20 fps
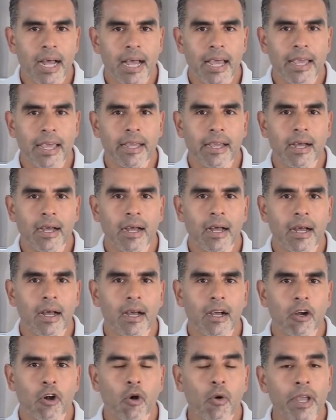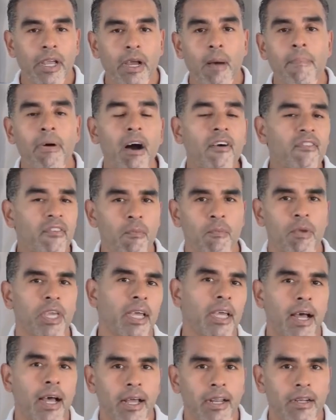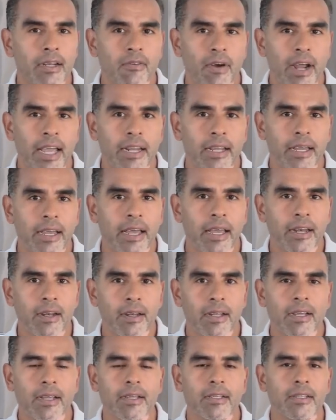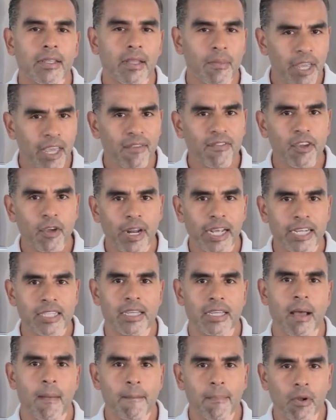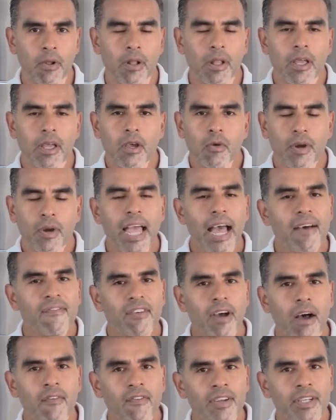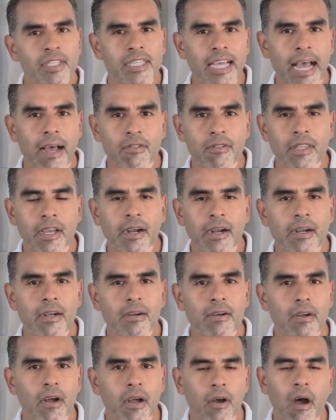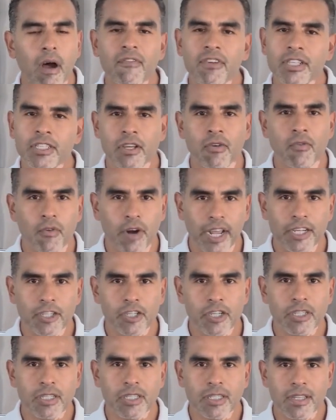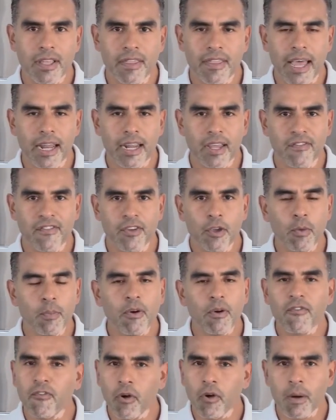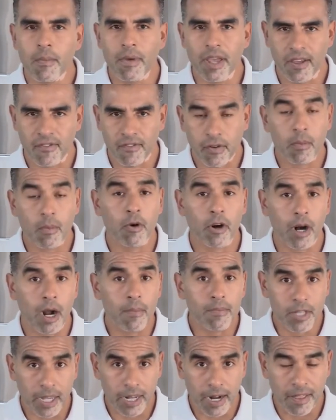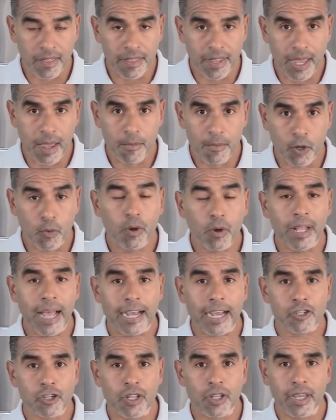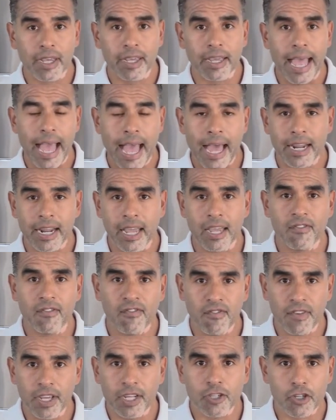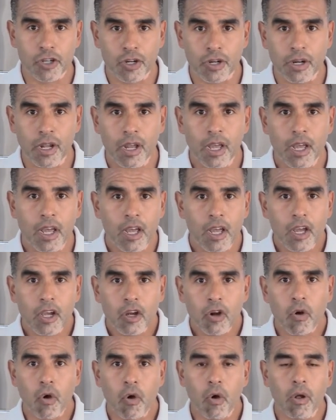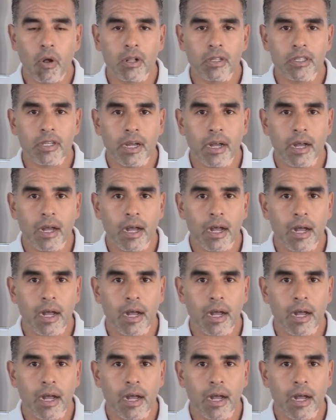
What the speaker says: by going above and beyond, right? And let me give you an example. We have ovens out there, ovens and ranges, that if you perform a firmware update on them, you will actually add a feature called